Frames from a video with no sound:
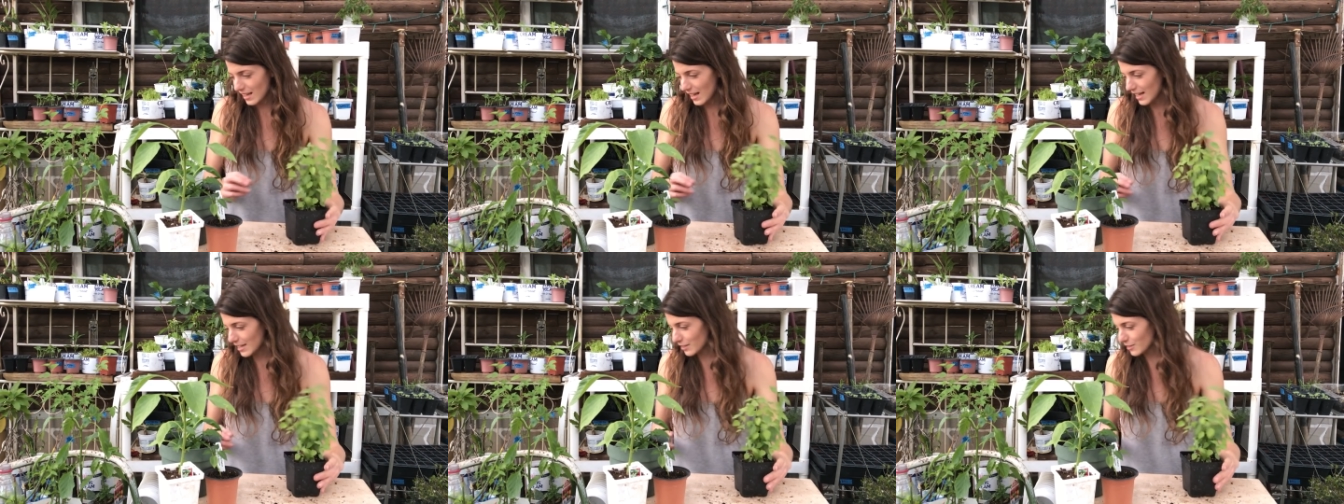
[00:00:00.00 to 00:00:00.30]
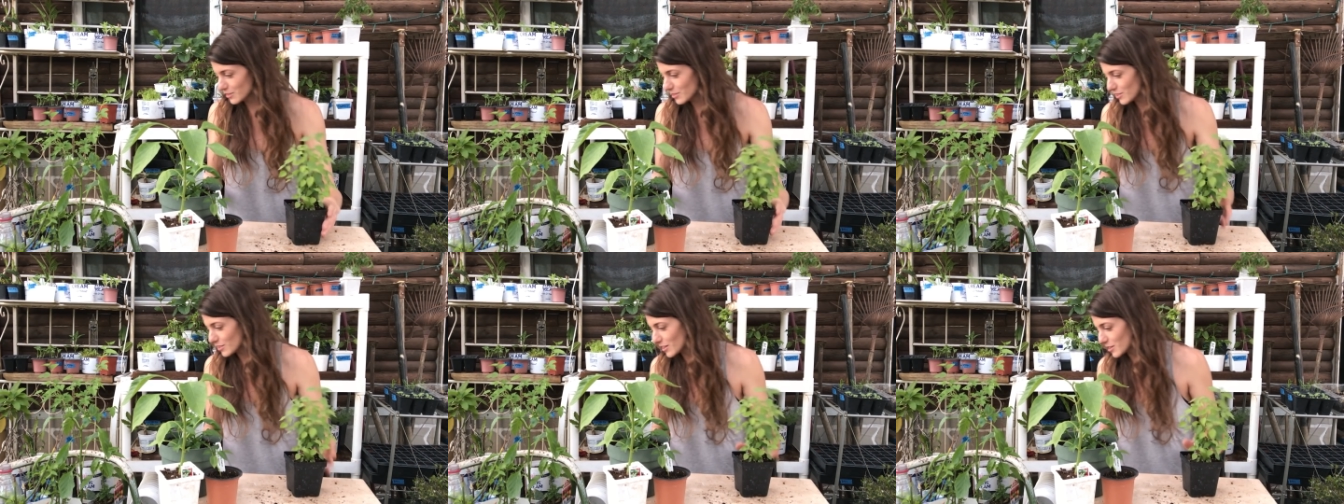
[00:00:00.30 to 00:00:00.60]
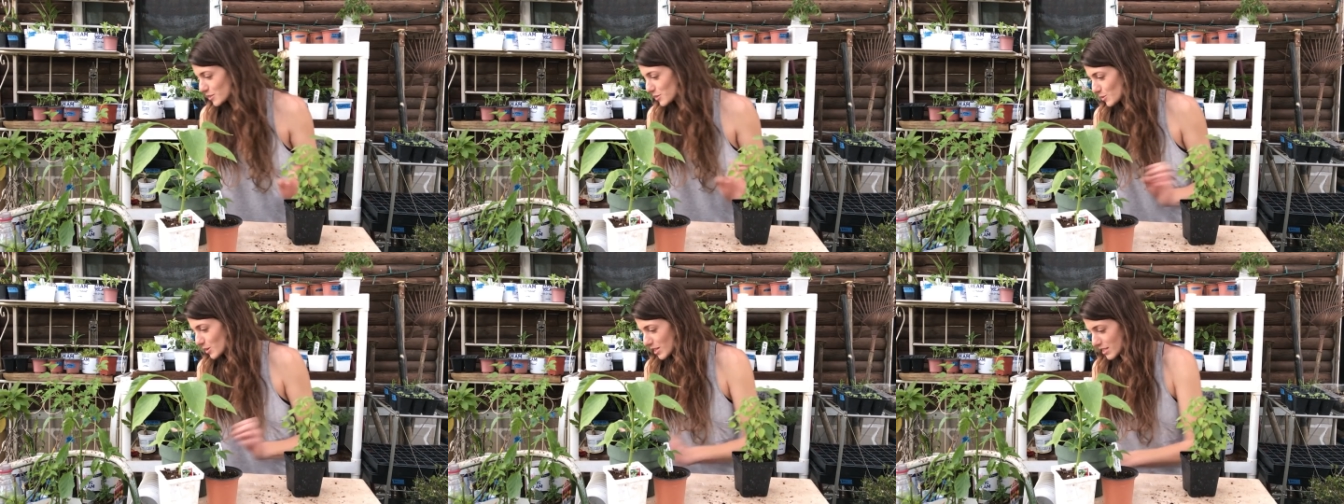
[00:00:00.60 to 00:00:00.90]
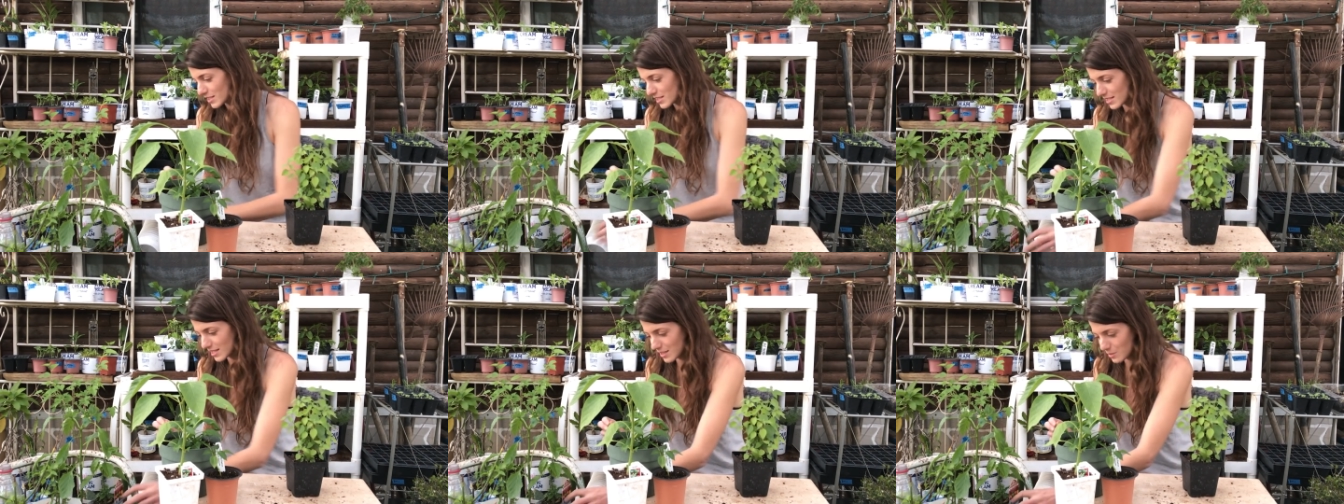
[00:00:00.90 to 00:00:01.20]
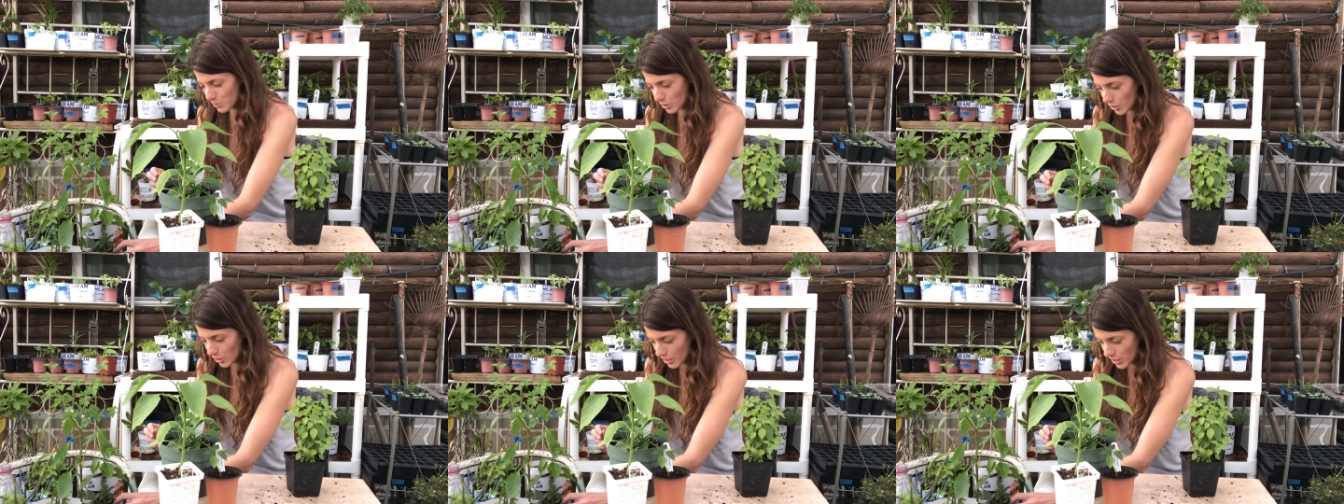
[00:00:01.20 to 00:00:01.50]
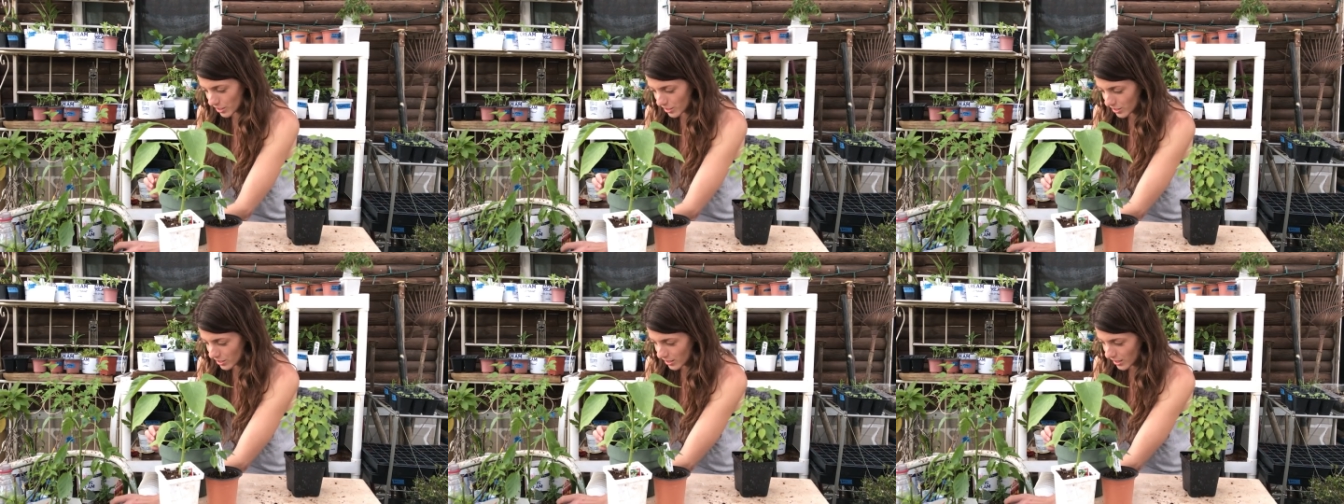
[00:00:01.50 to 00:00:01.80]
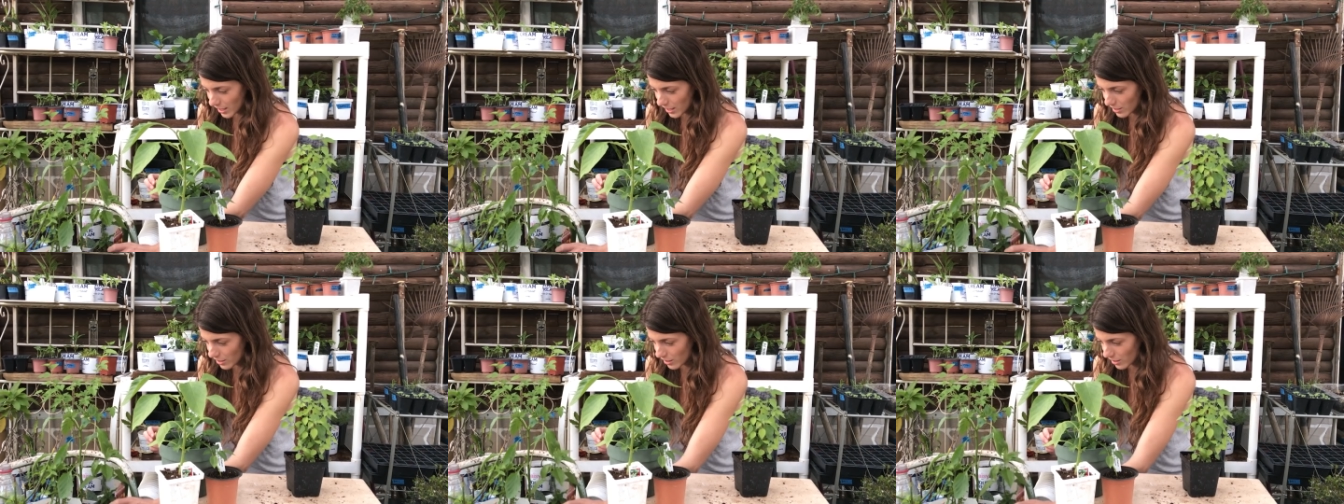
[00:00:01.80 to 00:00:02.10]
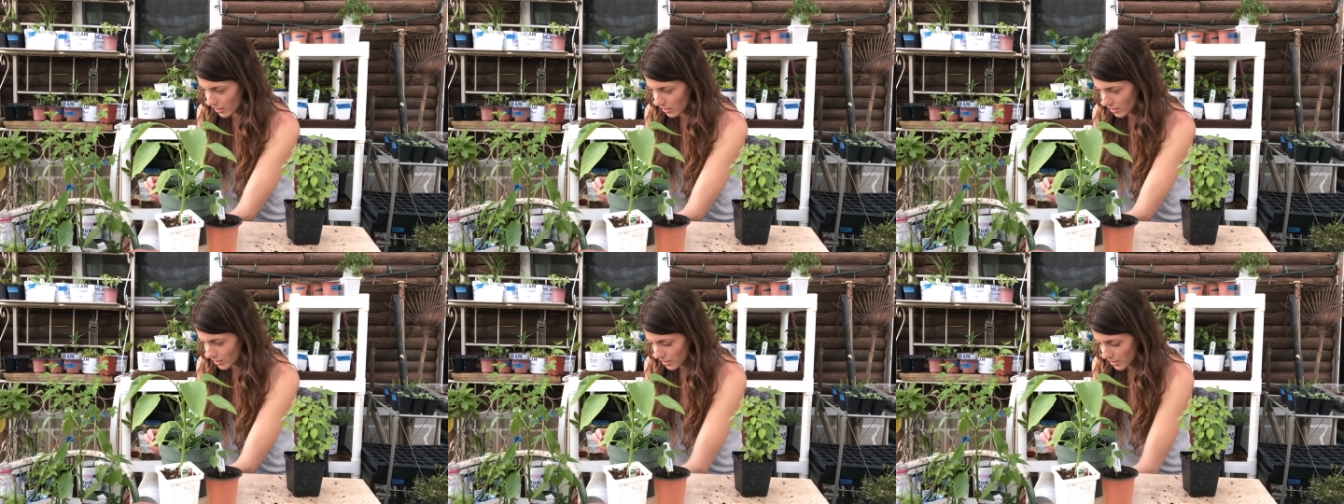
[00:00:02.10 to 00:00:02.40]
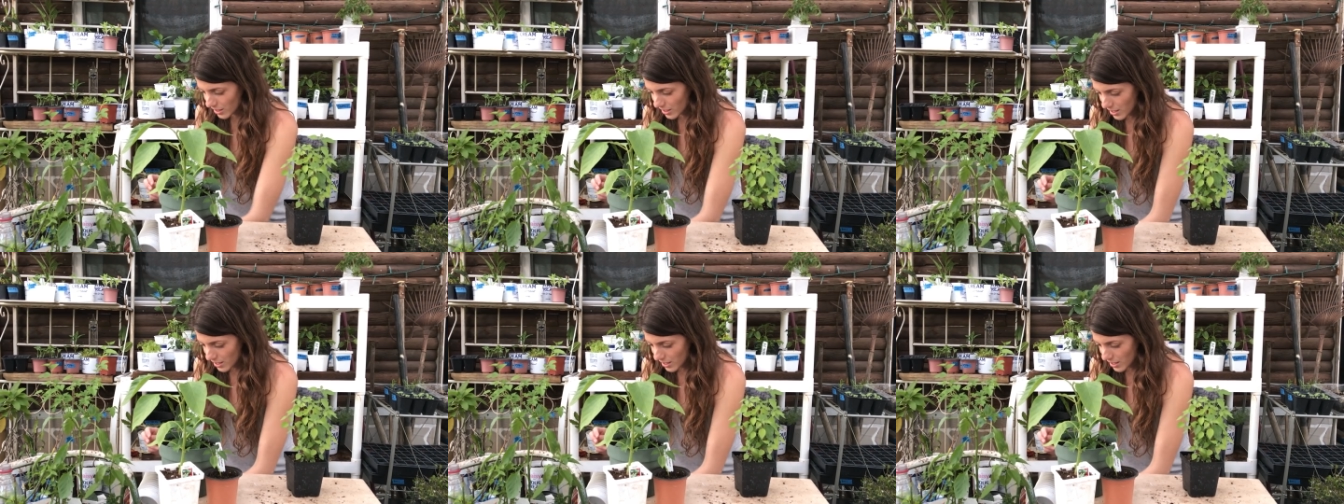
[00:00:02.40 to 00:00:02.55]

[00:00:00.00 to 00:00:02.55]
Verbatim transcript: I don't do those ones anymore at all.